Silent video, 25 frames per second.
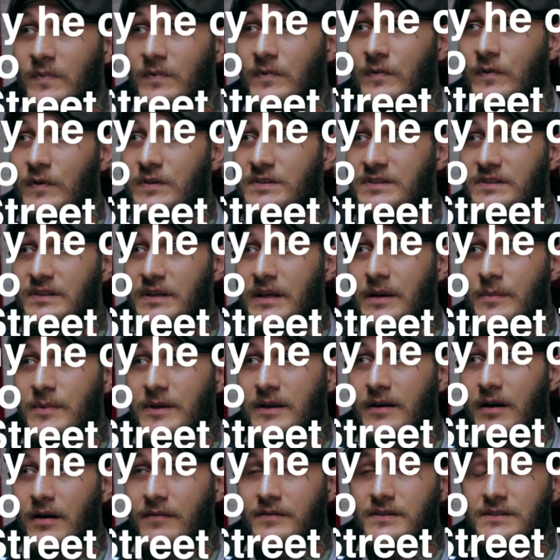Firstly, I
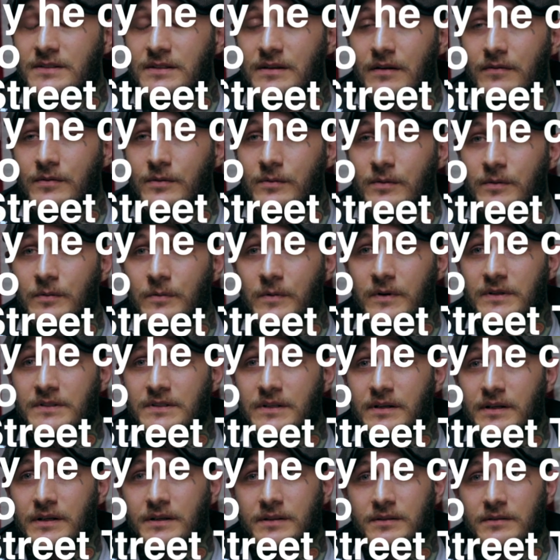mean, obviously everyone who
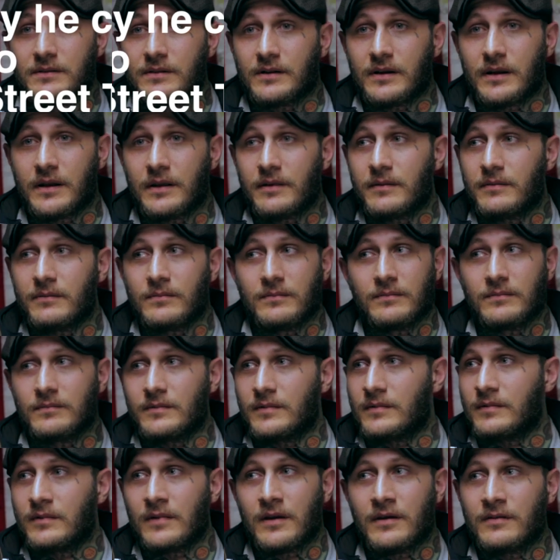works here, I
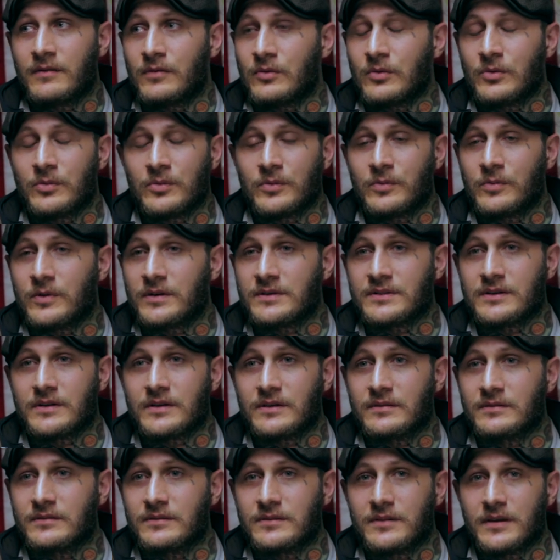love everyone who works
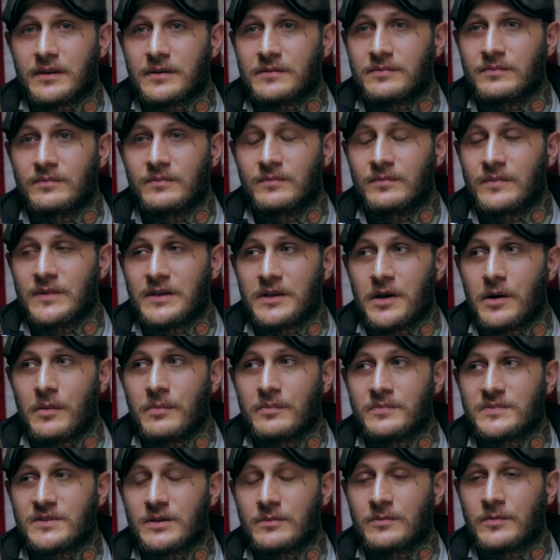here. They like
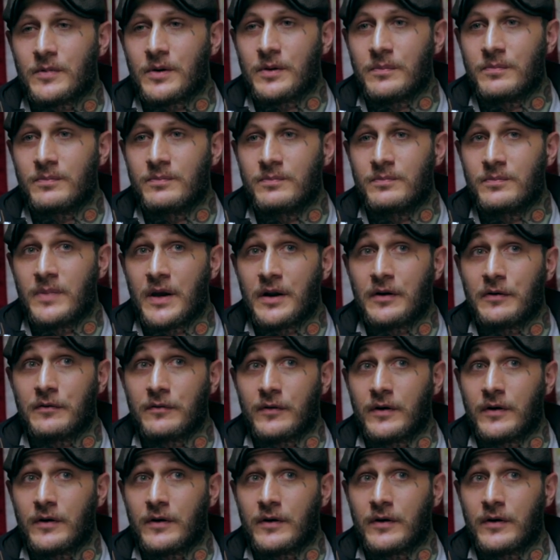become some of my better